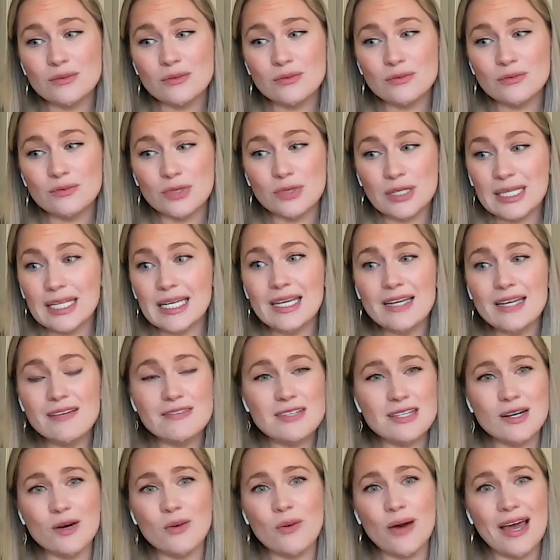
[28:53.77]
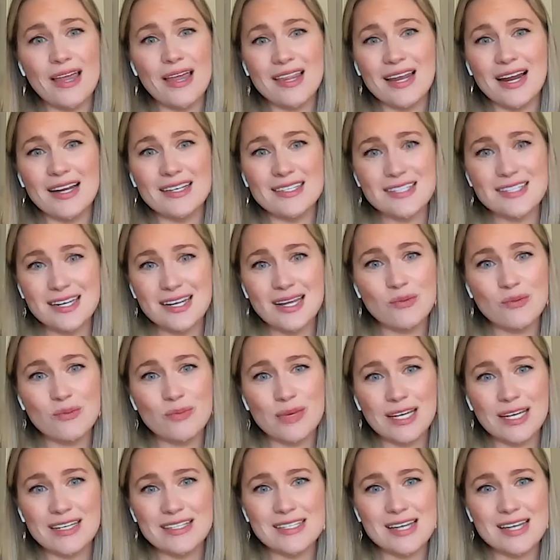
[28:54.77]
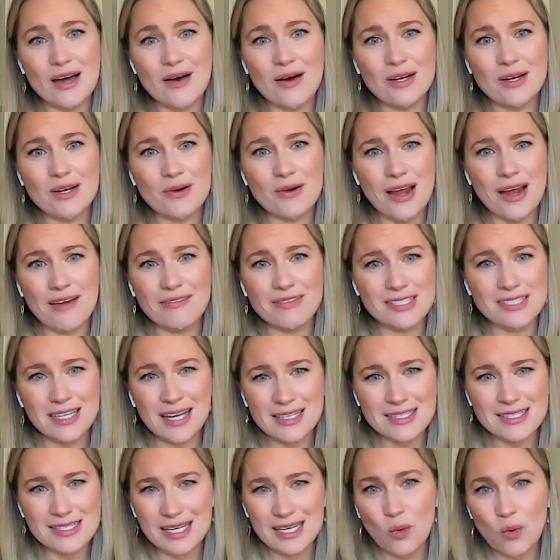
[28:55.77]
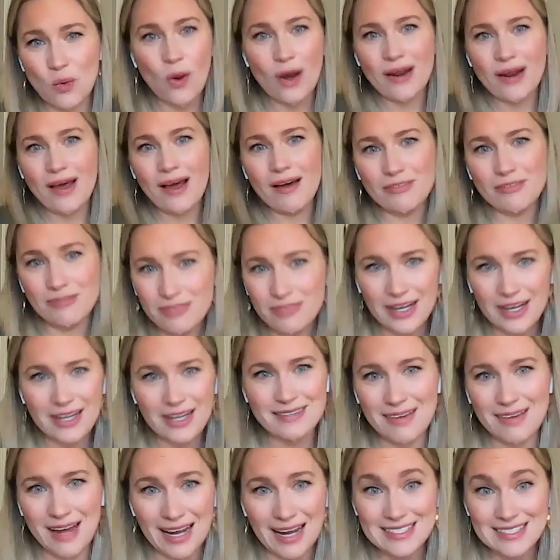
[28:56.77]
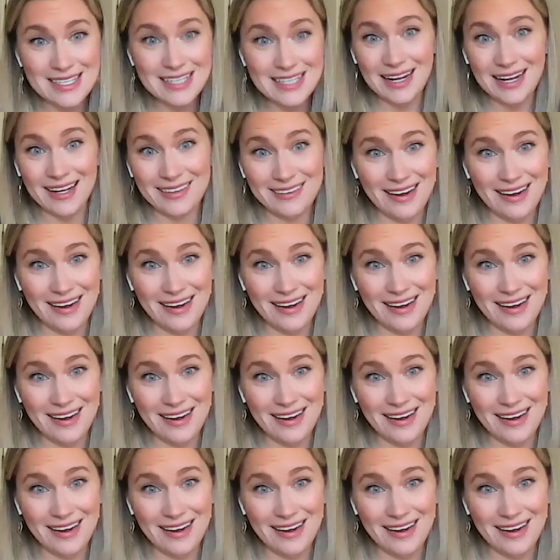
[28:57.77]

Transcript: relieved in a way that I did it, because now I don't have to guess like what if I did it.